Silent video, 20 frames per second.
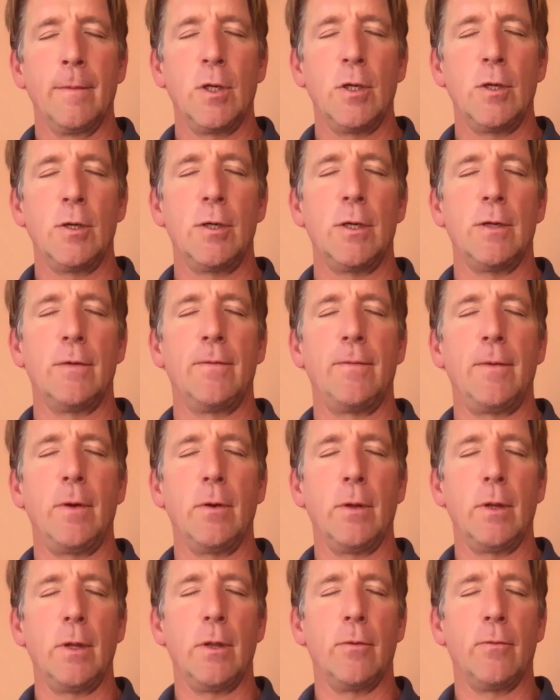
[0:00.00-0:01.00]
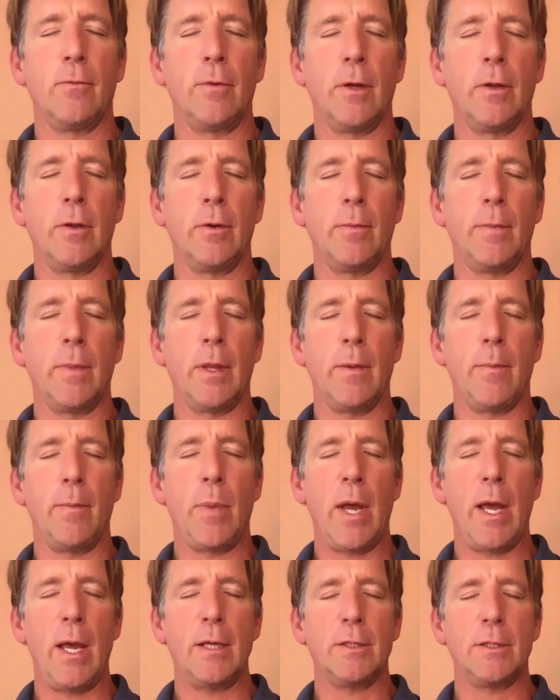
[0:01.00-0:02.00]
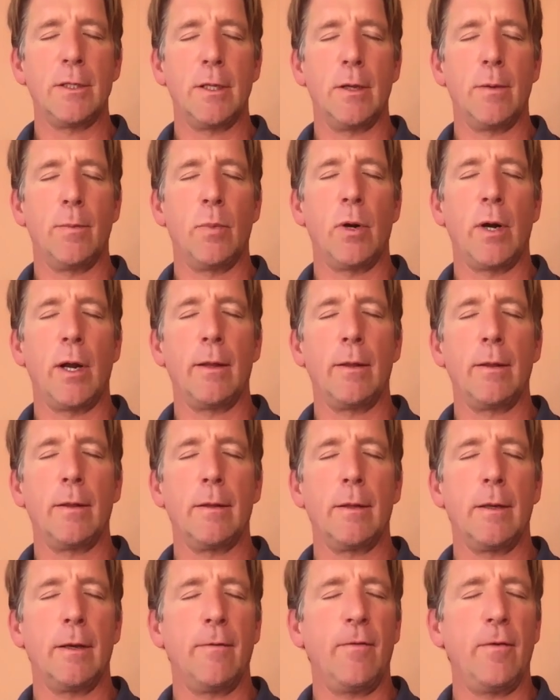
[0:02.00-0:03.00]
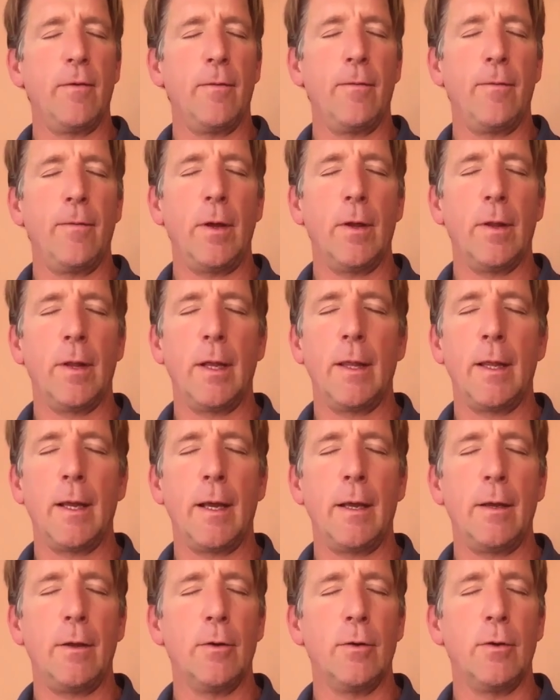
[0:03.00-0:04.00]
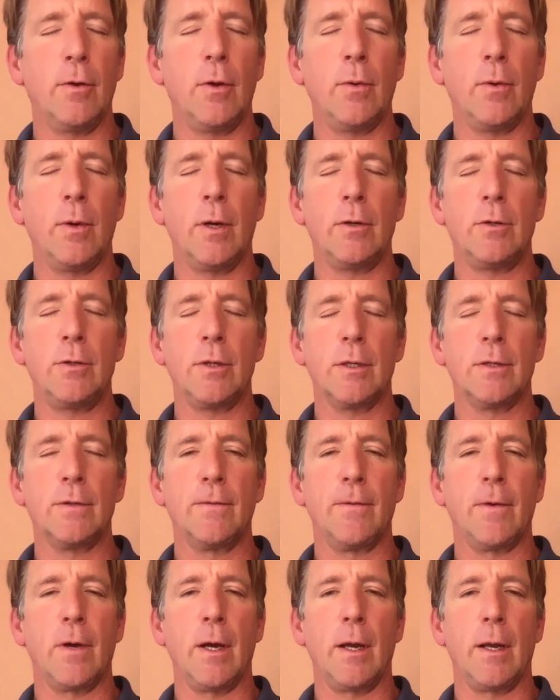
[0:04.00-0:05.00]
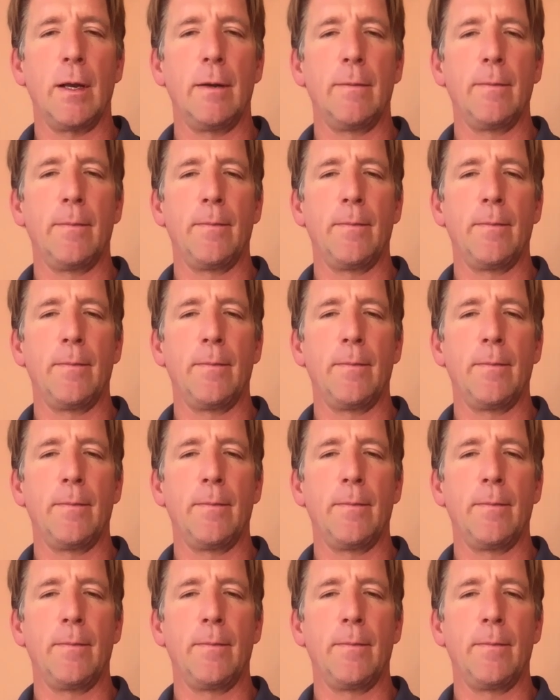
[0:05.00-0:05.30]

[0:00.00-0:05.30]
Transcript: You're just feeling the rhythm and the pace of the breath. And if you're feeling that, you're doing it just fine.